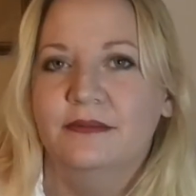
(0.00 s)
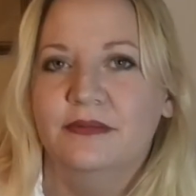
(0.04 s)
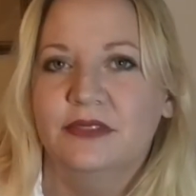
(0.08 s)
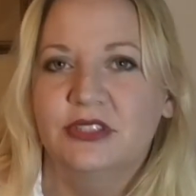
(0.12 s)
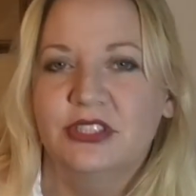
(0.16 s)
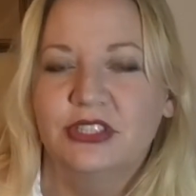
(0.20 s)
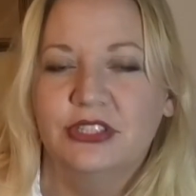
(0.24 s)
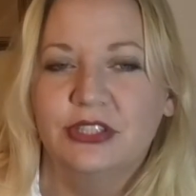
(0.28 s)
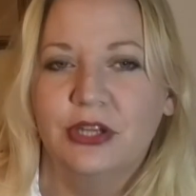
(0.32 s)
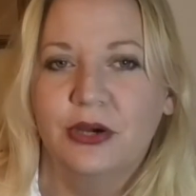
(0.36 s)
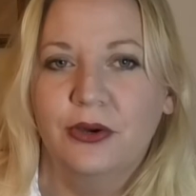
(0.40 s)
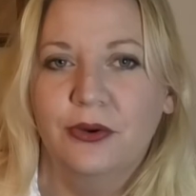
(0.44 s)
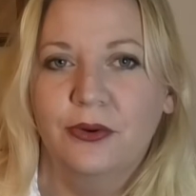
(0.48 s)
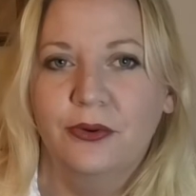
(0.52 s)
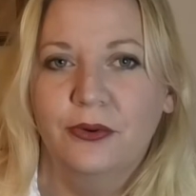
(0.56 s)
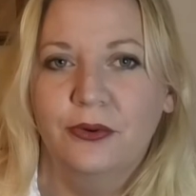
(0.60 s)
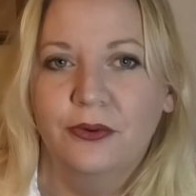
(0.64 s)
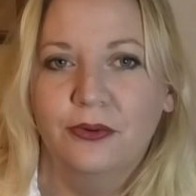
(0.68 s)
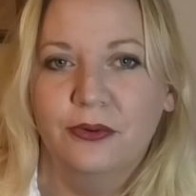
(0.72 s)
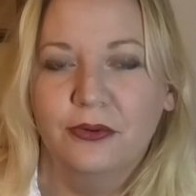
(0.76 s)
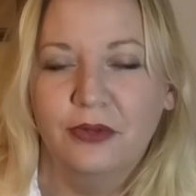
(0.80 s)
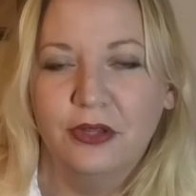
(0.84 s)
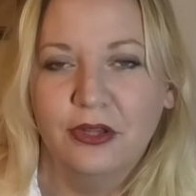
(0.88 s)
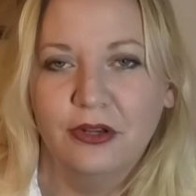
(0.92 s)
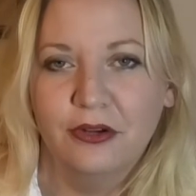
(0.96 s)

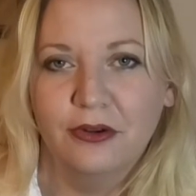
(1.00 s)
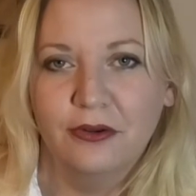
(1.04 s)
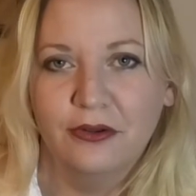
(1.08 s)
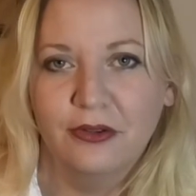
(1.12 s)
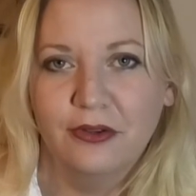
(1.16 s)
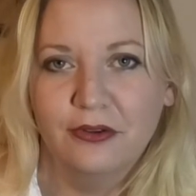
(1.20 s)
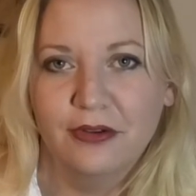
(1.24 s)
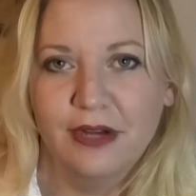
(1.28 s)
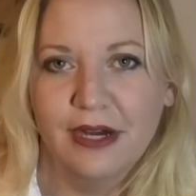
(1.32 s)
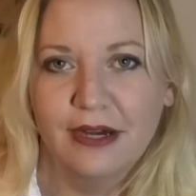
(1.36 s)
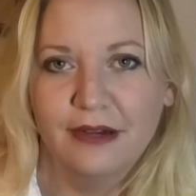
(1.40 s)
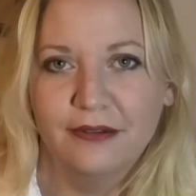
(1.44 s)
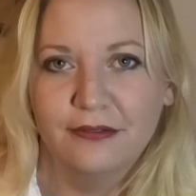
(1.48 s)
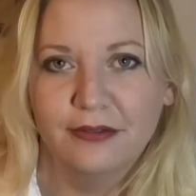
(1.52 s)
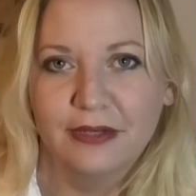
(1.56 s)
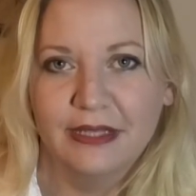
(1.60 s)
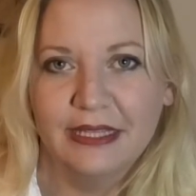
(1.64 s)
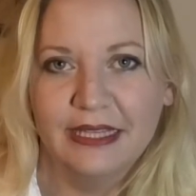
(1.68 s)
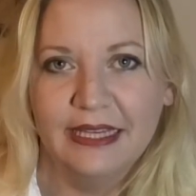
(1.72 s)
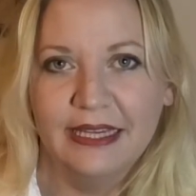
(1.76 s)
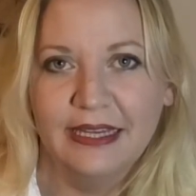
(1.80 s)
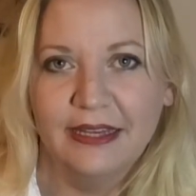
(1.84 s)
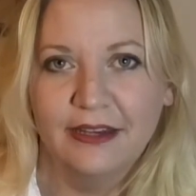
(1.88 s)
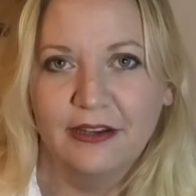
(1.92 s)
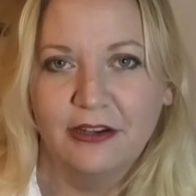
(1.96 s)
So, you know, you're not
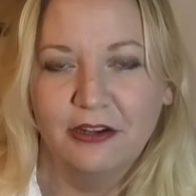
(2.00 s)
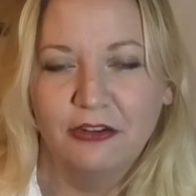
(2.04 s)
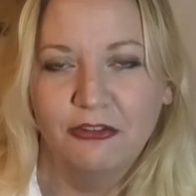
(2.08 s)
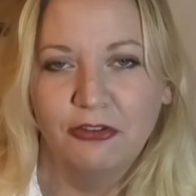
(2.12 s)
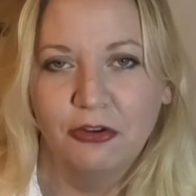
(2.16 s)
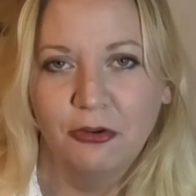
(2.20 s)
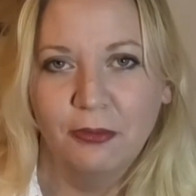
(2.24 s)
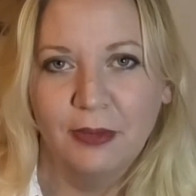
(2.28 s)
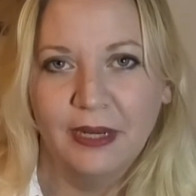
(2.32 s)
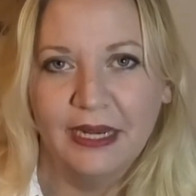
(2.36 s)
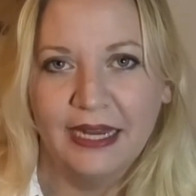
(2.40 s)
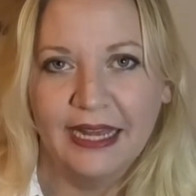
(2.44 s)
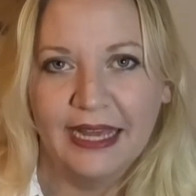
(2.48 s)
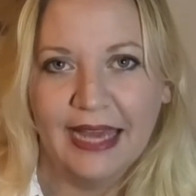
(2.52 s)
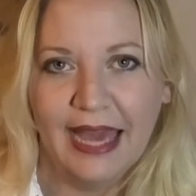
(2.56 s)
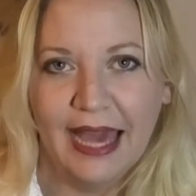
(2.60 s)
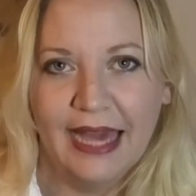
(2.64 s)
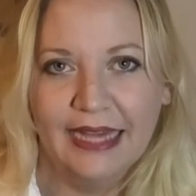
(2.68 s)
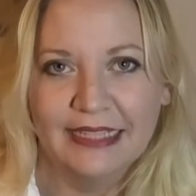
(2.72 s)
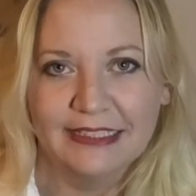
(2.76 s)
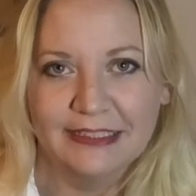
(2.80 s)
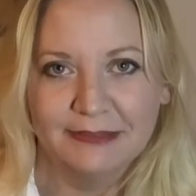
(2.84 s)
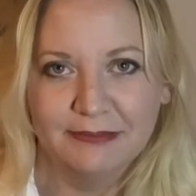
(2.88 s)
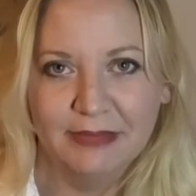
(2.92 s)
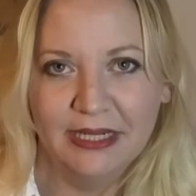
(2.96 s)
really contributing
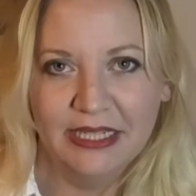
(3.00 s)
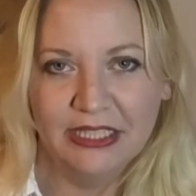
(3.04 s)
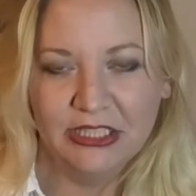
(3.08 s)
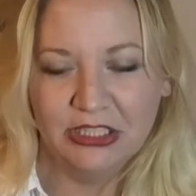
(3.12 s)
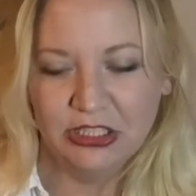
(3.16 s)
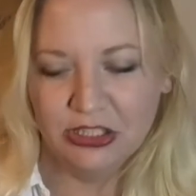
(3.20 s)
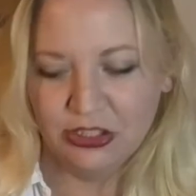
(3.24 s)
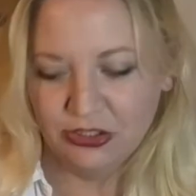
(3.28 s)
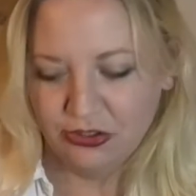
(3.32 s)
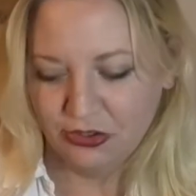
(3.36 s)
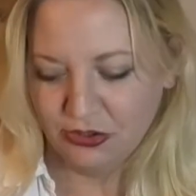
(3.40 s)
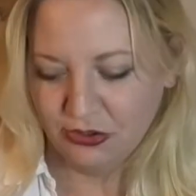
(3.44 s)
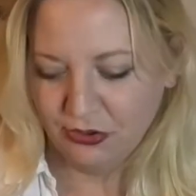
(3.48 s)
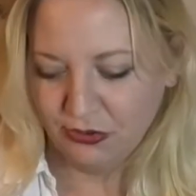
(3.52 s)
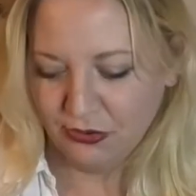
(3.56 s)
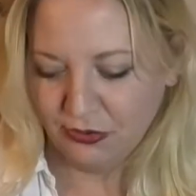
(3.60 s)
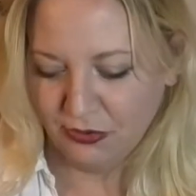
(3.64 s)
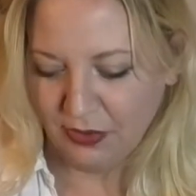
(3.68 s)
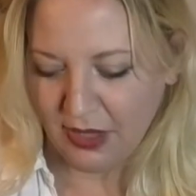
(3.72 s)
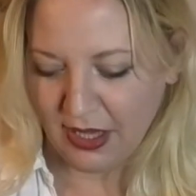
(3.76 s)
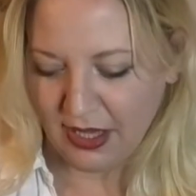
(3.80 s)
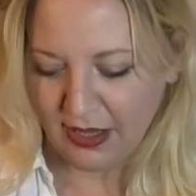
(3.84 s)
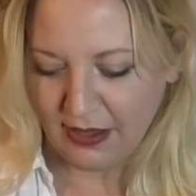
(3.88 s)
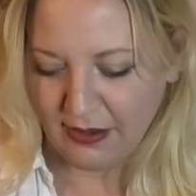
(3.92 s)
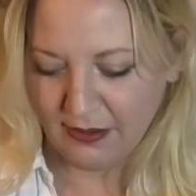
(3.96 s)
as much
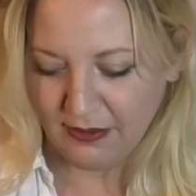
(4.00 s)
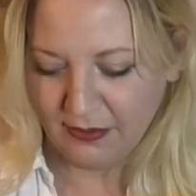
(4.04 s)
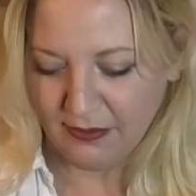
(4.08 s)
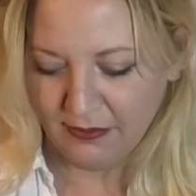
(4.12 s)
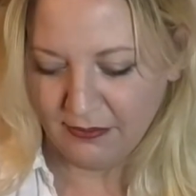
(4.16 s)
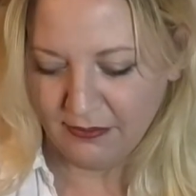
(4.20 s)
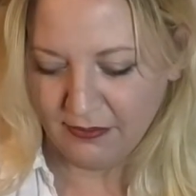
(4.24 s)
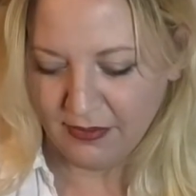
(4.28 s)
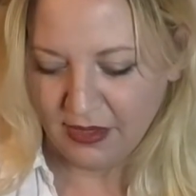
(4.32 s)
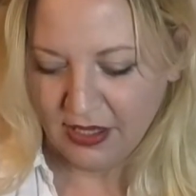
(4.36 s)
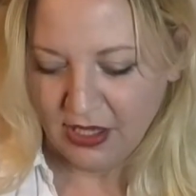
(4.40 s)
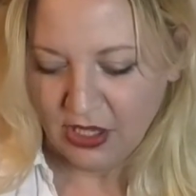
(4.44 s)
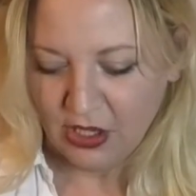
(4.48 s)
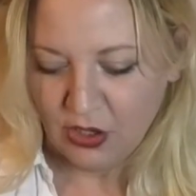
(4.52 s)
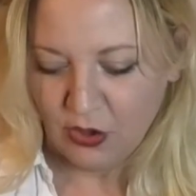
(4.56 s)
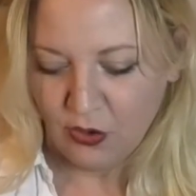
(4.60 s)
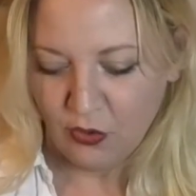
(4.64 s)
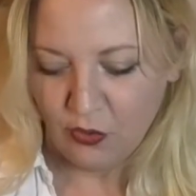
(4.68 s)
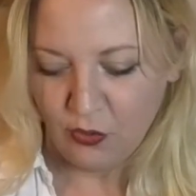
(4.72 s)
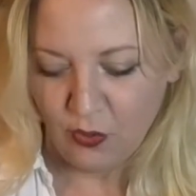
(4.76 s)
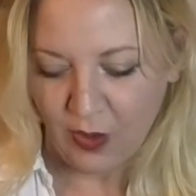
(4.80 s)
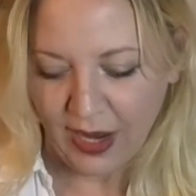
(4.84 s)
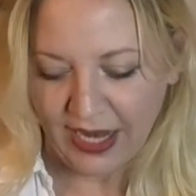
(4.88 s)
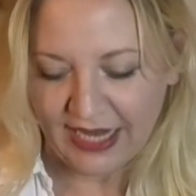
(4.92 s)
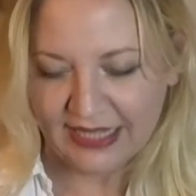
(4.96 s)
to
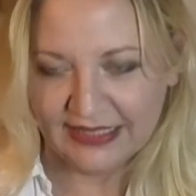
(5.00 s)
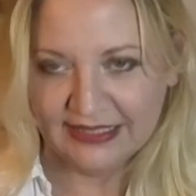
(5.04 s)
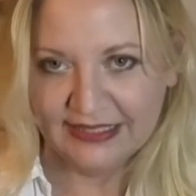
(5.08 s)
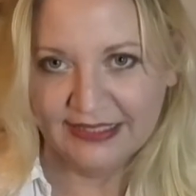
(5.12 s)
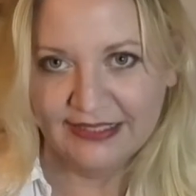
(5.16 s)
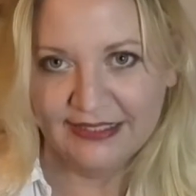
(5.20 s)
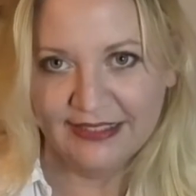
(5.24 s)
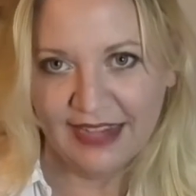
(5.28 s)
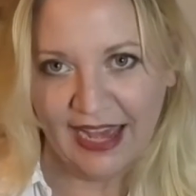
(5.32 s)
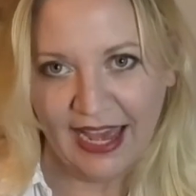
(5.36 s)
waste